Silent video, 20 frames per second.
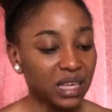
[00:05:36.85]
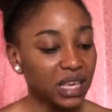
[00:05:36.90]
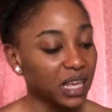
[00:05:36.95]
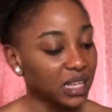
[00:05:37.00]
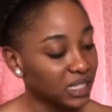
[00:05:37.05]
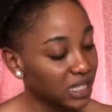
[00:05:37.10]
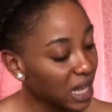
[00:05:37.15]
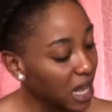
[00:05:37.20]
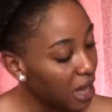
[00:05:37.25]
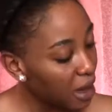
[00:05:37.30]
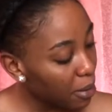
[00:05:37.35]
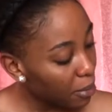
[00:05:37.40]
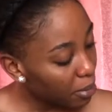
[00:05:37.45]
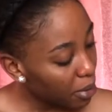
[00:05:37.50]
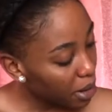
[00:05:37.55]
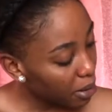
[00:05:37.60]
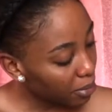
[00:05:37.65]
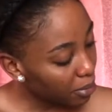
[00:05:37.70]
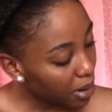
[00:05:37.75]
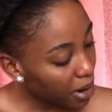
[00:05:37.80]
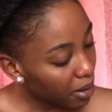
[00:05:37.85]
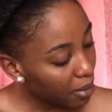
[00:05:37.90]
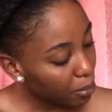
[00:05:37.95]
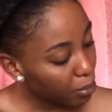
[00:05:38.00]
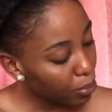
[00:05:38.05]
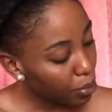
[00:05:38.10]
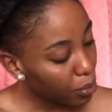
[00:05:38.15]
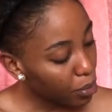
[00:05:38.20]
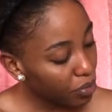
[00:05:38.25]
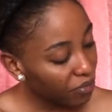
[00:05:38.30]
Yes,
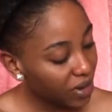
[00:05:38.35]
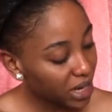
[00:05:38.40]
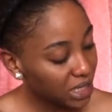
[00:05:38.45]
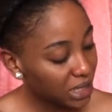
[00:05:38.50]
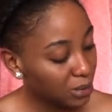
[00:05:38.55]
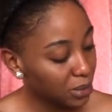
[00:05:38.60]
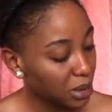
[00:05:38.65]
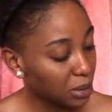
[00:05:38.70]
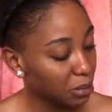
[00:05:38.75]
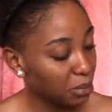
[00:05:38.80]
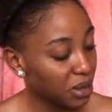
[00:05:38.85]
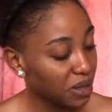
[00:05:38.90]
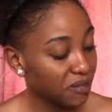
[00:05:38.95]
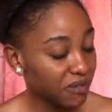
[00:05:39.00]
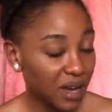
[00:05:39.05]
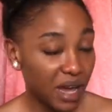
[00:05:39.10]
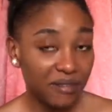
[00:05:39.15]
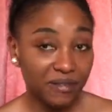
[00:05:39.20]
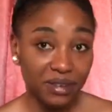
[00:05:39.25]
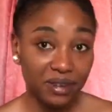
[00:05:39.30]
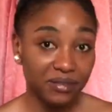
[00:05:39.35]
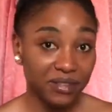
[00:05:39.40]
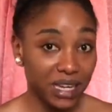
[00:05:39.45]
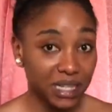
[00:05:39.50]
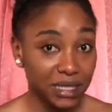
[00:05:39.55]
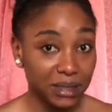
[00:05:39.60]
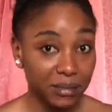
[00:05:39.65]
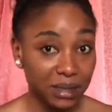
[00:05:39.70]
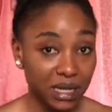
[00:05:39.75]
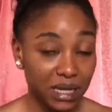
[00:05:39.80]
pro vitamin B5 and
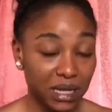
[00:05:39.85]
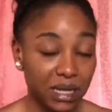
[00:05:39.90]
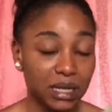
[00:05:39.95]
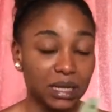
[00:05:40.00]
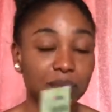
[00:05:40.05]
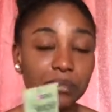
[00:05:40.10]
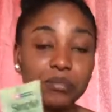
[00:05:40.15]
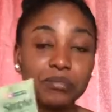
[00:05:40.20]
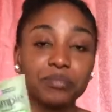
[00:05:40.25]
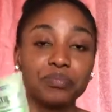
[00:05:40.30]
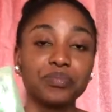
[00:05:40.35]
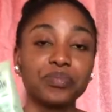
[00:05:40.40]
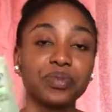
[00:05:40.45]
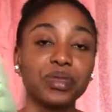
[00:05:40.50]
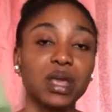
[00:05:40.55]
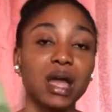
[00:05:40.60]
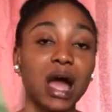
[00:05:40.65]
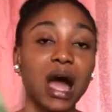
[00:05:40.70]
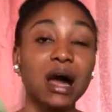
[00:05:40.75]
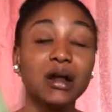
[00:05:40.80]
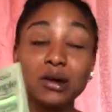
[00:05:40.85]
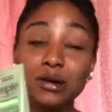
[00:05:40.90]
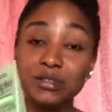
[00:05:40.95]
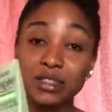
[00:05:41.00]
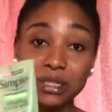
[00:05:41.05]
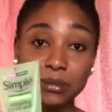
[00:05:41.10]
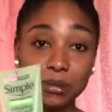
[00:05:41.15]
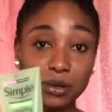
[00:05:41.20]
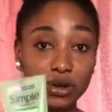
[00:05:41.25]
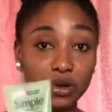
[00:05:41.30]
vitamin E. I love
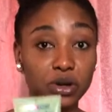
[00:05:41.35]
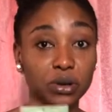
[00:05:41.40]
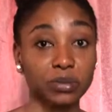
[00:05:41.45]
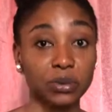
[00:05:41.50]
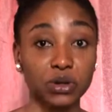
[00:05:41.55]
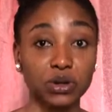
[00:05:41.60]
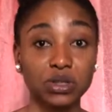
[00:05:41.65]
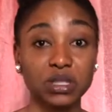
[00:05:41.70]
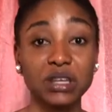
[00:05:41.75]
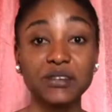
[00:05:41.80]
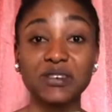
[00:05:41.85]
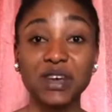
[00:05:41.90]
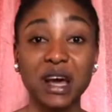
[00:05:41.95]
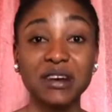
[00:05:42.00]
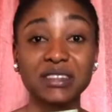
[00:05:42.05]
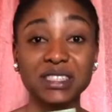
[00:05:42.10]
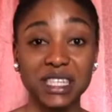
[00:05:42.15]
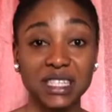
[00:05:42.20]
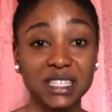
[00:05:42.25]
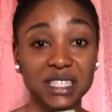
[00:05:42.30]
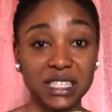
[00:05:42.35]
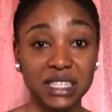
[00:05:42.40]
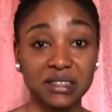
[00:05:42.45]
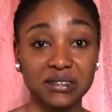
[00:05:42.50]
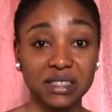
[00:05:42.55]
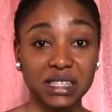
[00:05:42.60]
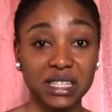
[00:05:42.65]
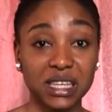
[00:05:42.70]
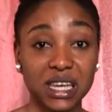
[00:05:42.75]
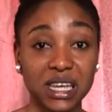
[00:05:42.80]
this product because if you have
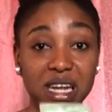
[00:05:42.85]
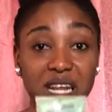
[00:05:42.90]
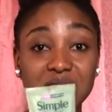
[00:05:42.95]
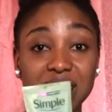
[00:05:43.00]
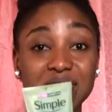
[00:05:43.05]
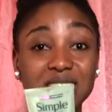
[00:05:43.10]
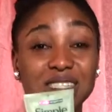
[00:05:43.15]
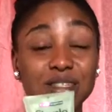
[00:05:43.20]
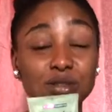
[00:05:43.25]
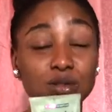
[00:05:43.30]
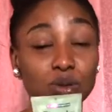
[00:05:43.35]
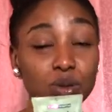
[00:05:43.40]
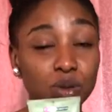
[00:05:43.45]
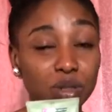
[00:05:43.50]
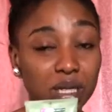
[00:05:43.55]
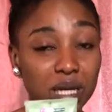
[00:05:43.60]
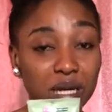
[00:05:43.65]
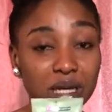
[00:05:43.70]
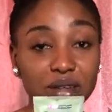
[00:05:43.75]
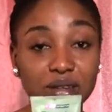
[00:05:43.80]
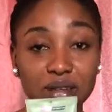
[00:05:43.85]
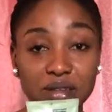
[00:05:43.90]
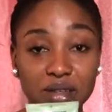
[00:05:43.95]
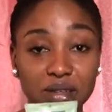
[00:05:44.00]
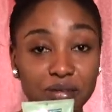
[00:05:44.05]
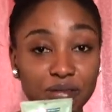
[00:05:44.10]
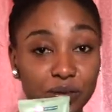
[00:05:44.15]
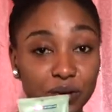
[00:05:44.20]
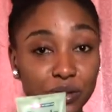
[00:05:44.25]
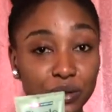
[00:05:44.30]
sensitive skin, this is totally
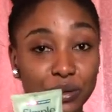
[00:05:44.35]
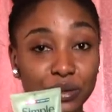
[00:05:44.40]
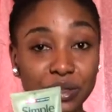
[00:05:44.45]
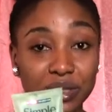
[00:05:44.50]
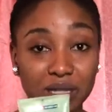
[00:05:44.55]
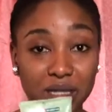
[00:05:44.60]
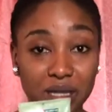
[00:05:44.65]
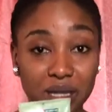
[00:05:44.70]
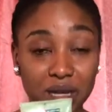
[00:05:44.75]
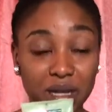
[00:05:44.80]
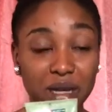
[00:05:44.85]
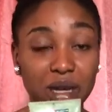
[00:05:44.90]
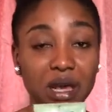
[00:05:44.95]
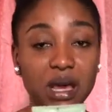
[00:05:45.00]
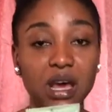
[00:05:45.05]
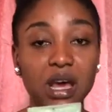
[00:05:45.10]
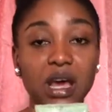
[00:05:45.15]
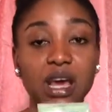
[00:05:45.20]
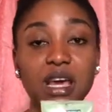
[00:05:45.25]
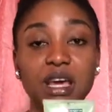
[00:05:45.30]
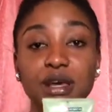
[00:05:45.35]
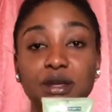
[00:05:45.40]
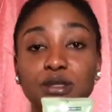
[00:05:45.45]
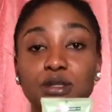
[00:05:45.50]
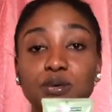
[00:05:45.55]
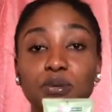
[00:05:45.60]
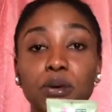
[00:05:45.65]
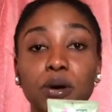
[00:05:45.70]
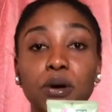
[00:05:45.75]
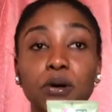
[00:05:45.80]
good for your skin.
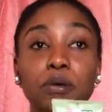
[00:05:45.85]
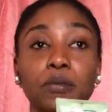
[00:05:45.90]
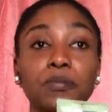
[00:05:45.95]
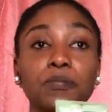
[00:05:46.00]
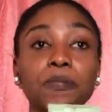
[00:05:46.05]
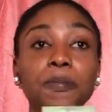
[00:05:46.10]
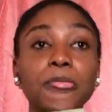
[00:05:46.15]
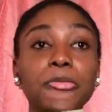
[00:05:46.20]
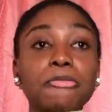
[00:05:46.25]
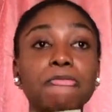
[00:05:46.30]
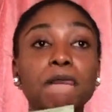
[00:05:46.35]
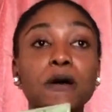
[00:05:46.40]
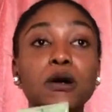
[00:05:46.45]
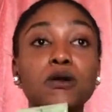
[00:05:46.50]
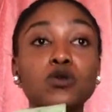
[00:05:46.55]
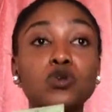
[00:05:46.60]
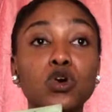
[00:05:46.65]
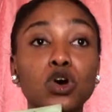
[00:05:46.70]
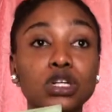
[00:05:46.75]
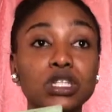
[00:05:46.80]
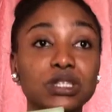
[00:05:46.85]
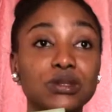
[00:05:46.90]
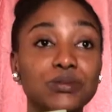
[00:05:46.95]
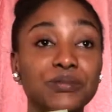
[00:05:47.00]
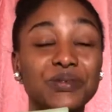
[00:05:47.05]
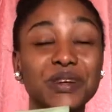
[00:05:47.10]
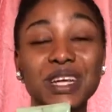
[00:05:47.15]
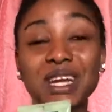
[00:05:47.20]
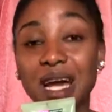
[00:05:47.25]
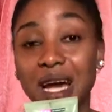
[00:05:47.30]
It will not
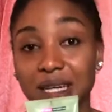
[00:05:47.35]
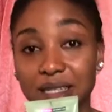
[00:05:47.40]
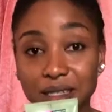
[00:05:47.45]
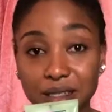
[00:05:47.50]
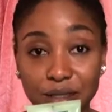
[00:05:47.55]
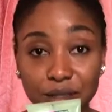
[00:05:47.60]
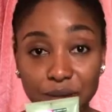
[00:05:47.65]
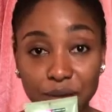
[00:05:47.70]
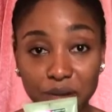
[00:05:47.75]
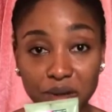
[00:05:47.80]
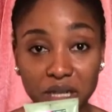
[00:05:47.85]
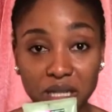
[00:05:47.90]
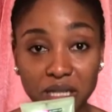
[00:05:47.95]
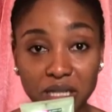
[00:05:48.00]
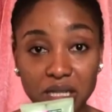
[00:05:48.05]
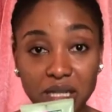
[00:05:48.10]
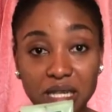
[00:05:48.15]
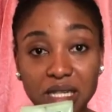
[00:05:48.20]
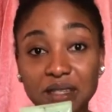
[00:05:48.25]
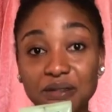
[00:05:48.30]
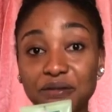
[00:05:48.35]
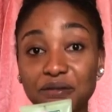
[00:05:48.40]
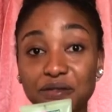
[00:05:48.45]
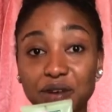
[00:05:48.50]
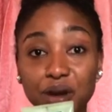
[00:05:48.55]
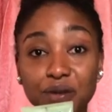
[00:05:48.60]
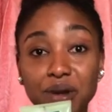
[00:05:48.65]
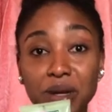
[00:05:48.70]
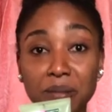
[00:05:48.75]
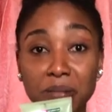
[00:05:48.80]
react to it. It's
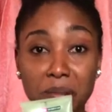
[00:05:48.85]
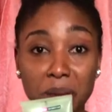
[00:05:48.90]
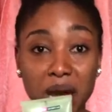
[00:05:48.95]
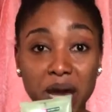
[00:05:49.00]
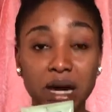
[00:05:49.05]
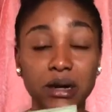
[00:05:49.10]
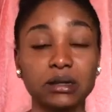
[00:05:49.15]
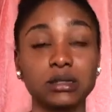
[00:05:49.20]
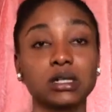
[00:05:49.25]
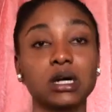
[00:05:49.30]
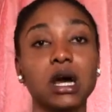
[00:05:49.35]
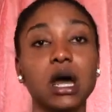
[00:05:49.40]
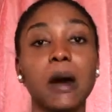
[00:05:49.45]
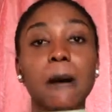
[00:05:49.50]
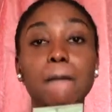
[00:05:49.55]
very mild.